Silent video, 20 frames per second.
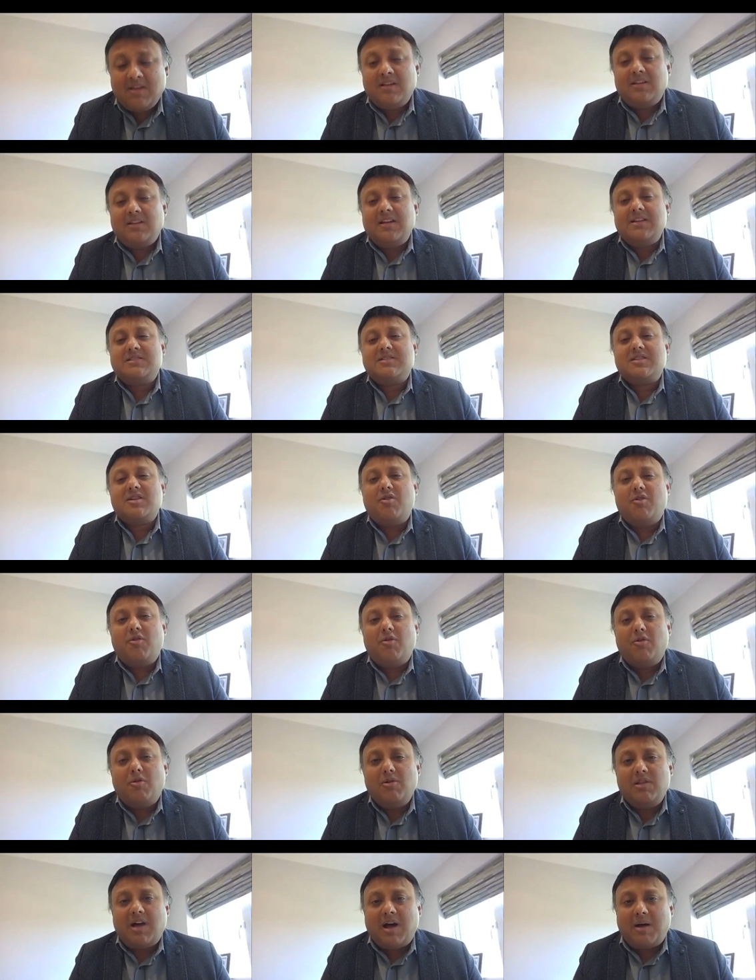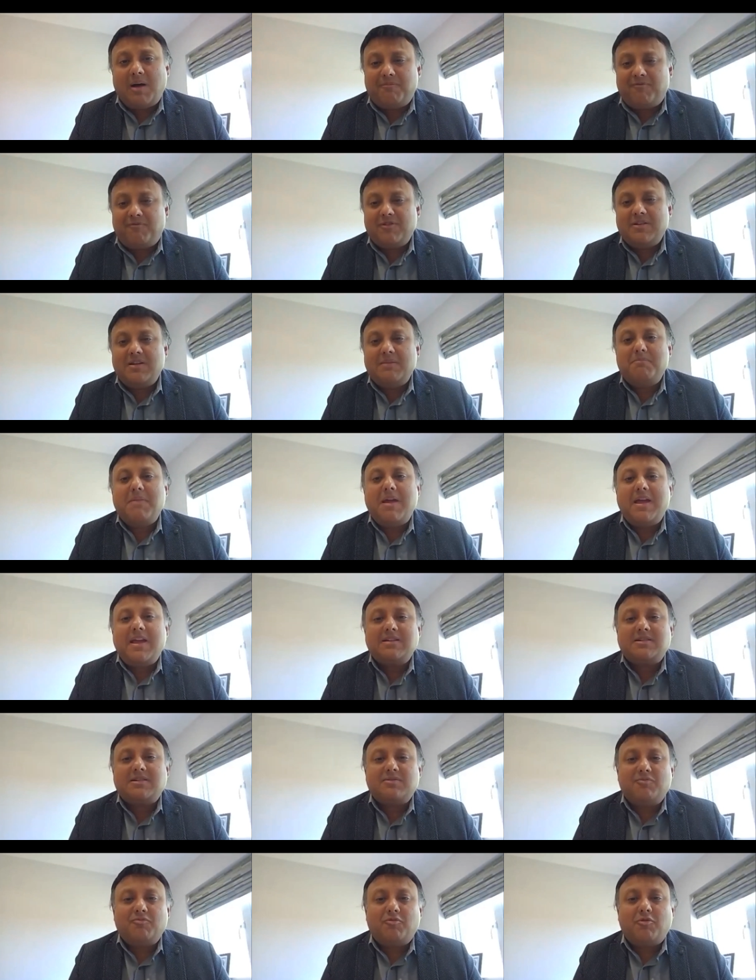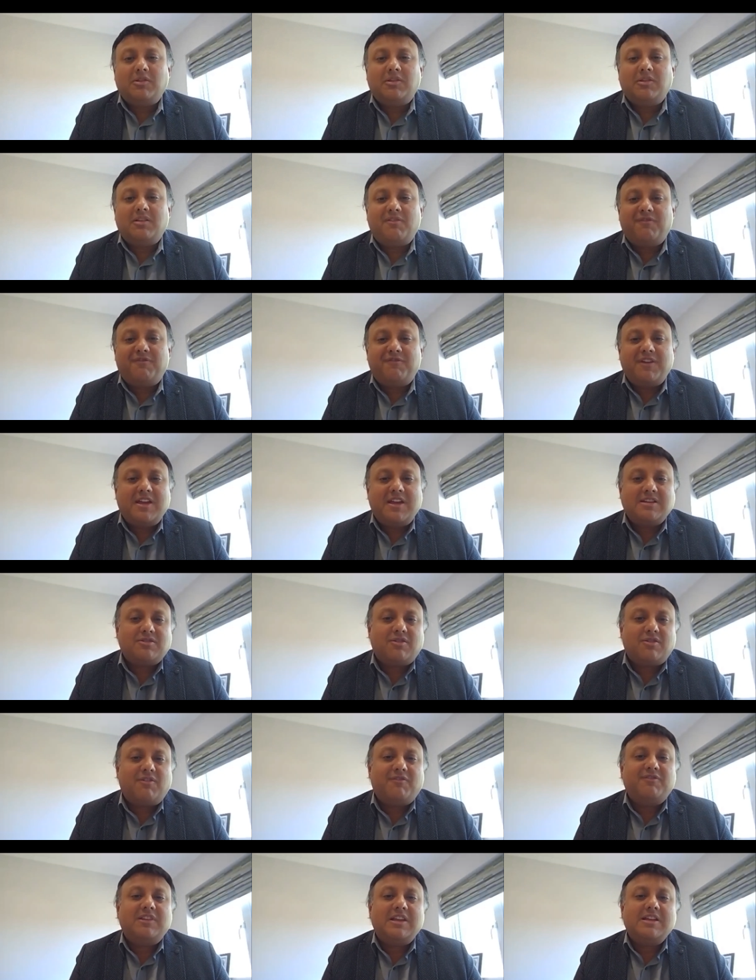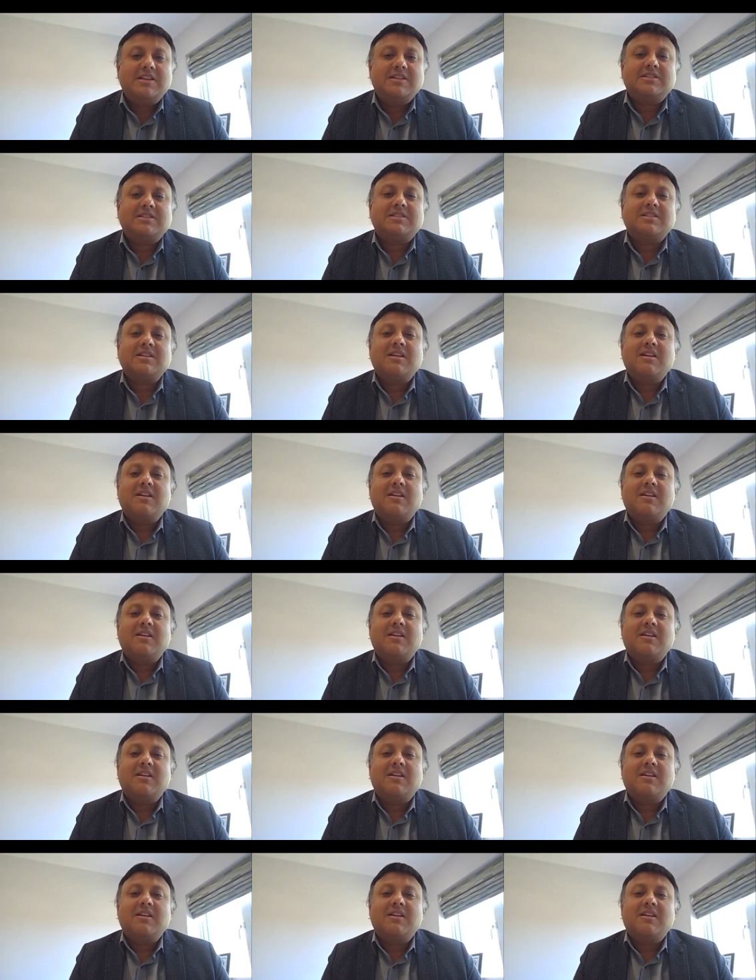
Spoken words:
It's all up for debate what the fate of these